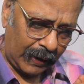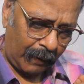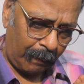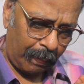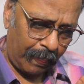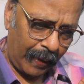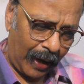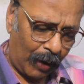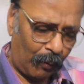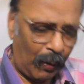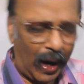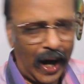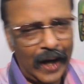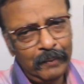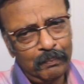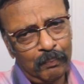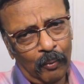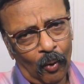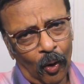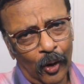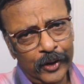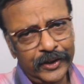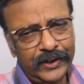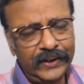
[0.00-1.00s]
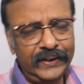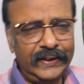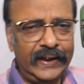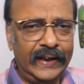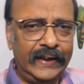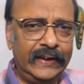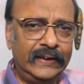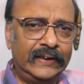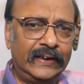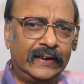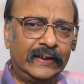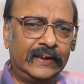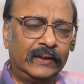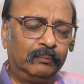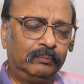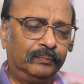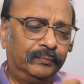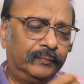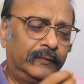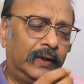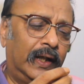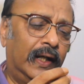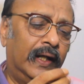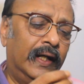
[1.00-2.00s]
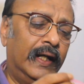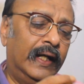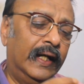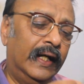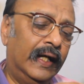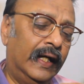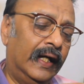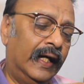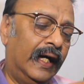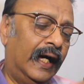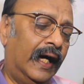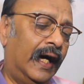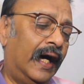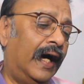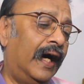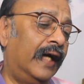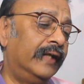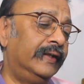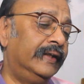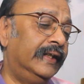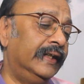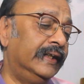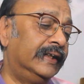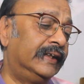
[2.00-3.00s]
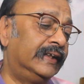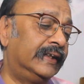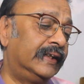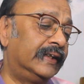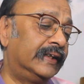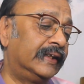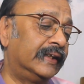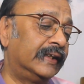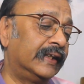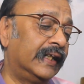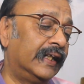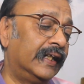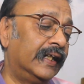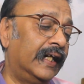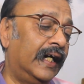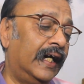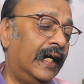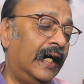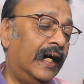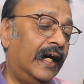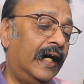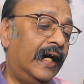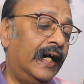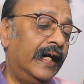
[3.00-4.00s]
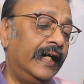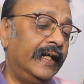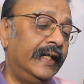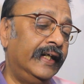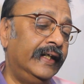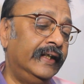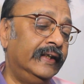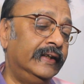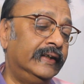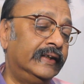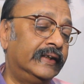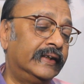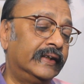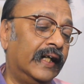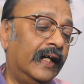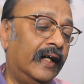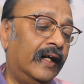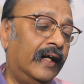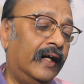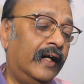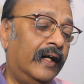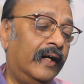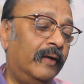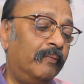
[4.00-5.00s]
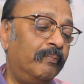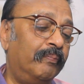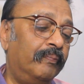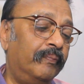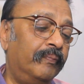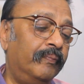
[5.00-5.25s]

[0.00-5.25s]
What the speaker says: Now, I bought this. This is a